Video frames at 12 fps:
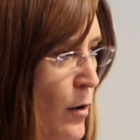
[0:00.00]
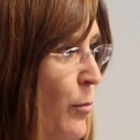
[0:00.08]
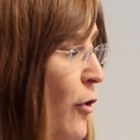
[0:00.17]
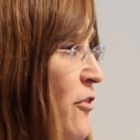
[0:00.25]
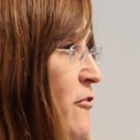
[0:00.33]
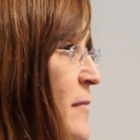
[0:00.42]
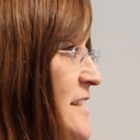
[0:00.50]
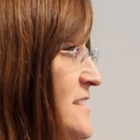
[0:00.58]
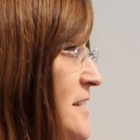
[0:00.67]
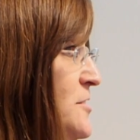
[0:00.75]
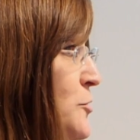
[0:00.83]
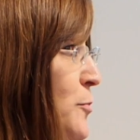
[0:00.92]
Both of my
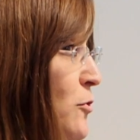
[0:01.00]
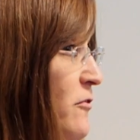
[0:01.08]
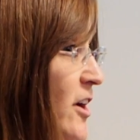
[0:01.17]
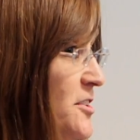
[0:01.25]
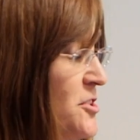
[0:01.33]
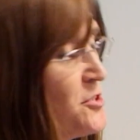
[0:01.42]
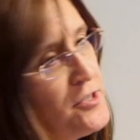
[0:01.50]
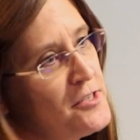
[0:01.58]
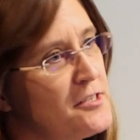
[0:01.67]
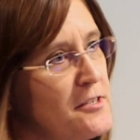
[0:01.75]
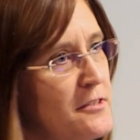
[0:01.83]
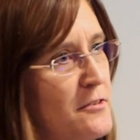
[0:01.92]
sons are pole
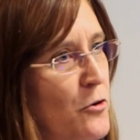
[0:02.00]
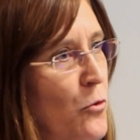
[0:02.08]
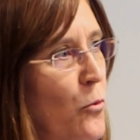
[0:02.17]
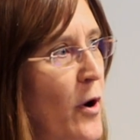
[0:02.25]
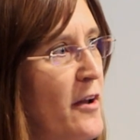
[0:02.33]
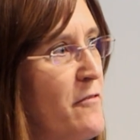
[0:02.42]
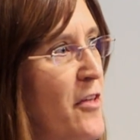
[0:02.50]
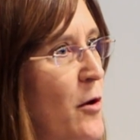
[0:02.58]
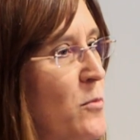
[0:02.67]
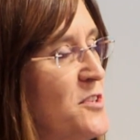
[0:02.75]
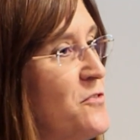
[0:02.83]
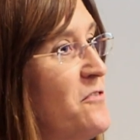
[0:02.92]
vaulters. One of
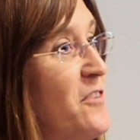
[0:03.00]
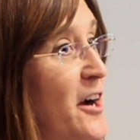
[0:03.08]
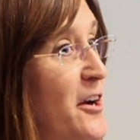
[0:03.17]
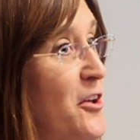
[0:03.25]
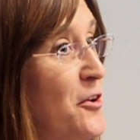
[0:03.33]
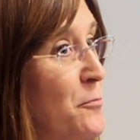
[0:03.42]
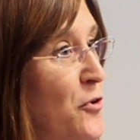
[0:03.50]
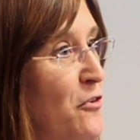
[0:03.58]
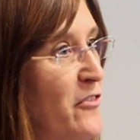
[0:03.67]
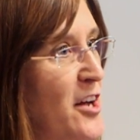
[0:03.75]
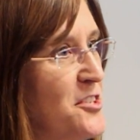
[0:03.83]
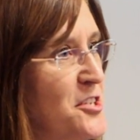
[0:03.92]
them was a very good
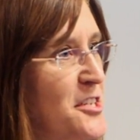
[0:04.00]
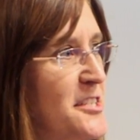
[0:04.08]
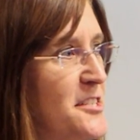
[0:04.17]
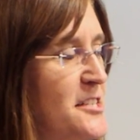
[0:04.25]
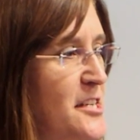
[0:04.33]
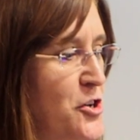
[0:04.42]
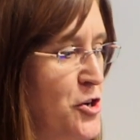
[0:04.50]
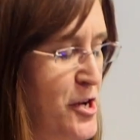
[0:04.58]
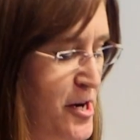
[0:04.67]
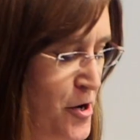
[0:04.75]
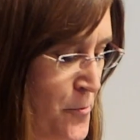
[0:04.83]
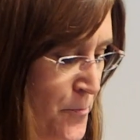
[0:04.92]
pole vaulter his senior
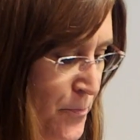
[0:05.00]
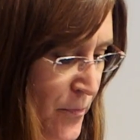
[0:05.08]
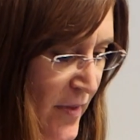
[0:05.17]
year.